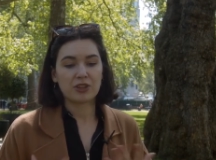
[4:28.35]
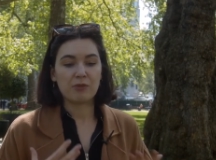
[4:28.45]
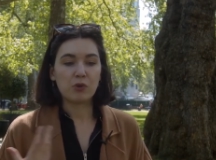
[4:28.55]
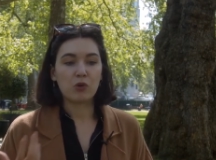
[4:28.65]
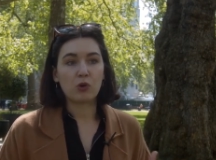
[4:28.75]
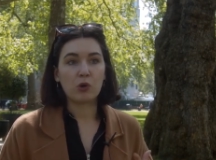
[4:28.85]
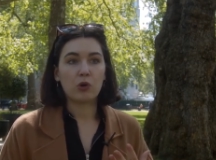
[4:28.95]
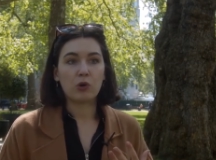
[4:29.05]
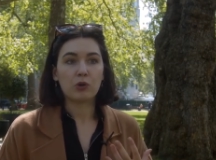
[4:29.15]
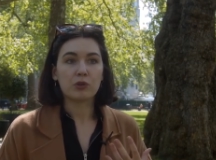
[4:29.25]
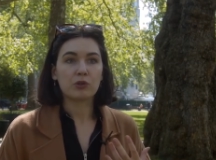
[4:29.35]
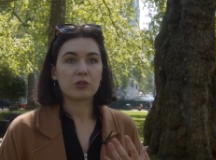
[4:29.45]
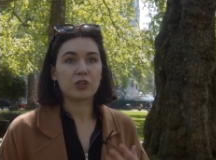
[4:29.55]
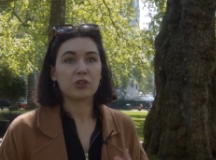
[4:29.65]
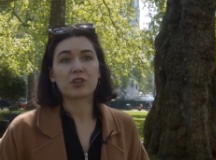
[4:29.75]
The more
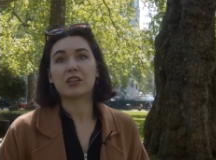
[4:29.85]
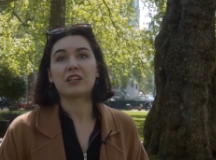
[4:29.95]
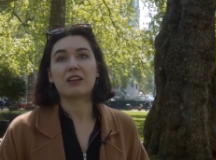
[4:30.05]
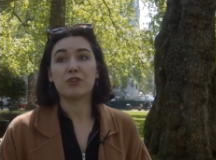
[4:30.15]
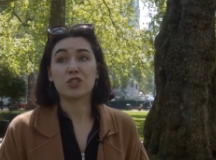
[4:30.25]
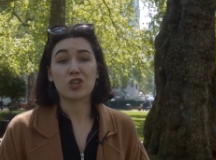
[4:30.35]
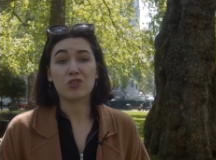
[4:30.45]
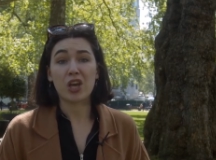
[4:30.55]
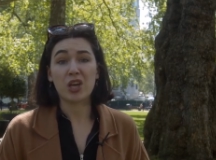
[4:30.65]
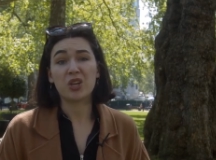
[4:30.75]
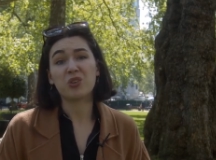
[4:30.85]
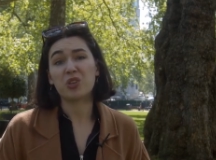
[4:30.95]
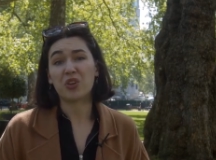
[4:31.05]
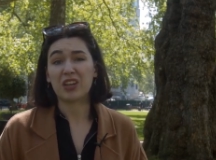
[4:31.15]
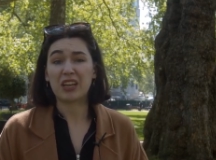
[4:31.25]
you can, if you do know,
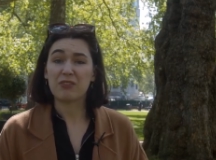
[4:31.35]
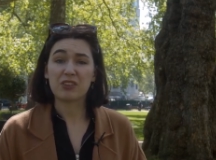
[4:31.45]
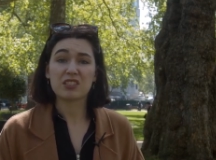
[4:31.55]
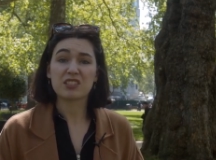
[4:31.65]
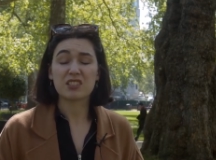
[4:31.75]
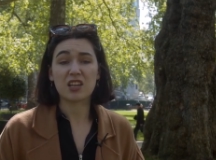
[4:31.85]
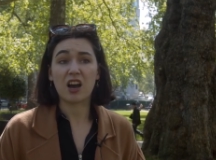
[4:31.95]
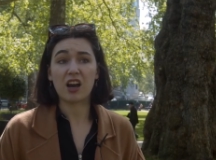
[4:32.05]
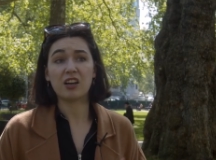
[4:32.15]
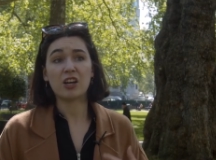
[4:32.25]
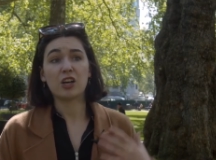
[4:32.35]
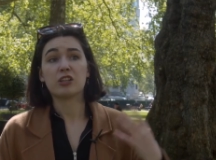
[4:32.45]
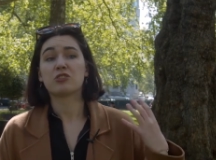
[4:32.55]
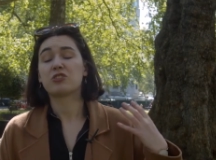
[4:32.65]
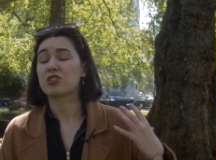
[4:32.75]
you can even start
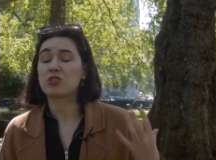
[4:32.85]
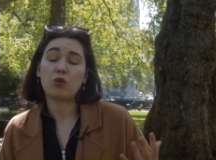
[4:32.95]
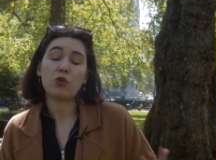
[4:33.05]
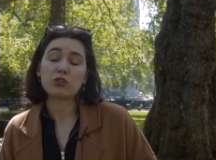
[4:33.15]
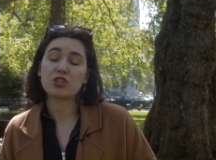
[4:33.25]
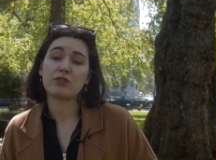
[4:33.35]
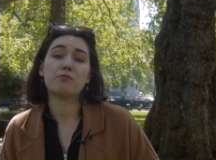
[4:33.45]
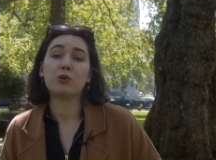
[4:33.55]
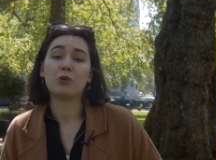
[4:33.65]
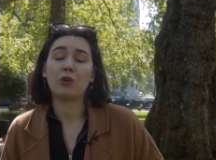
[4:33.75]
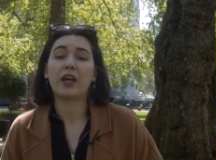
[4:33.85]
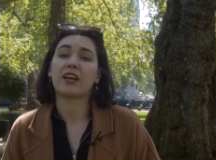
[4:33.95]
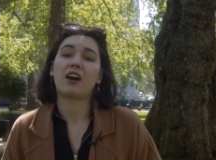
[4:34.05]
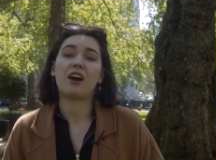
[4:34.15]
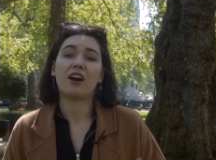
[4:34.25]
just talk to them more,
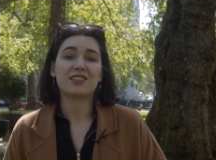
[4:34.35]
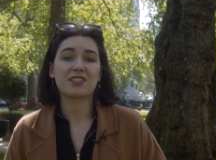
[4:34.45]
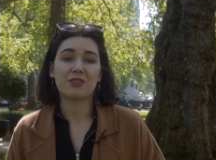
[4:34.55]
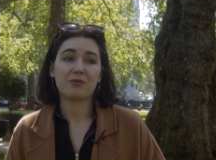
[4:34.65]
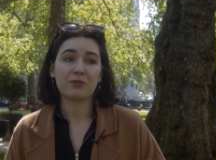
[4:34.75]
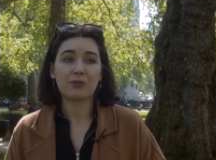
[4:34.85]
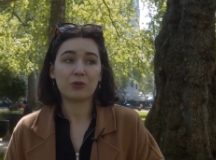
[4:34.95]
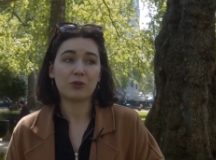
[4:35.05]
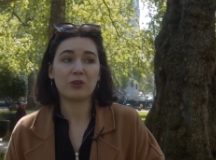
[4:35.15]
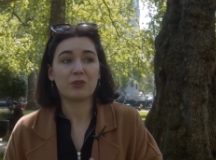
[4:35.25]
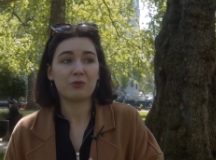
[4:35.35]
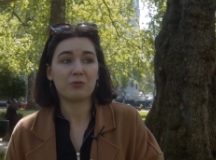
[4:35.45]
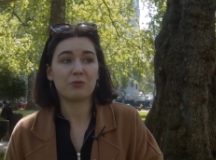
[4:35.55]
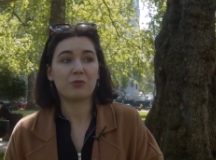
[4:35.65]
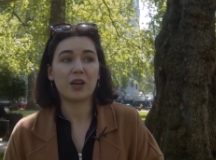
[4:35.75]
like ask them for
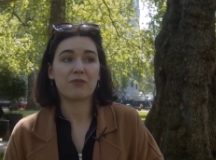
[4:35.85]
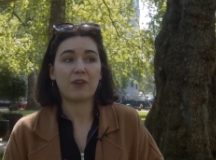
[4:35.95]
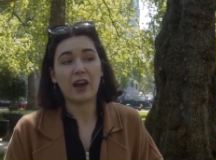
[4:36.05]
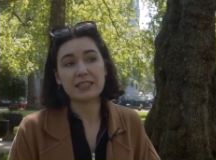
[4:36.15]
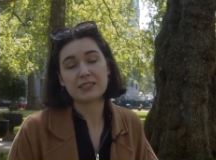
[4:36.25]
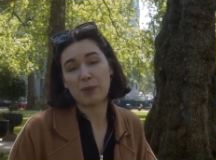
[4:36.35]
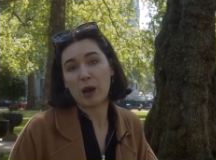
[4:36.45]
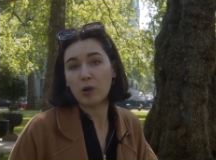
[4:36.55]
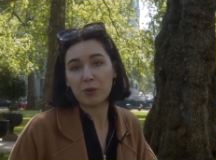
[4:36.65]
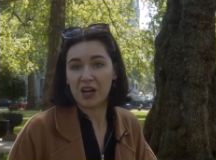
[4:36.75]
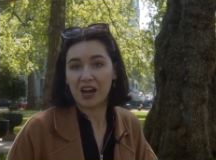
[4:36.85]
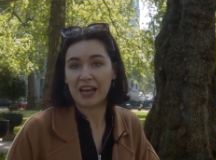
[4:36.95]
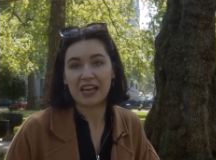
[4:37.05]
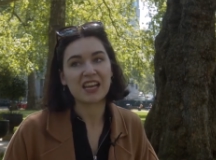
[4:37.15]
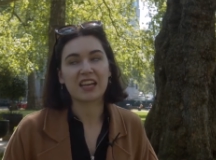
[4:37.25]
advice about
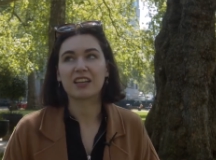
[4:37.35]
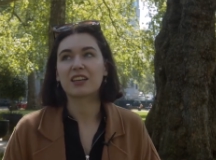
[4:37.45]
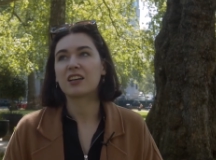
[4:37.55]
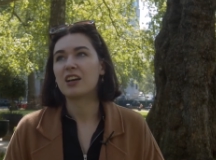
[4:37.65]
applying,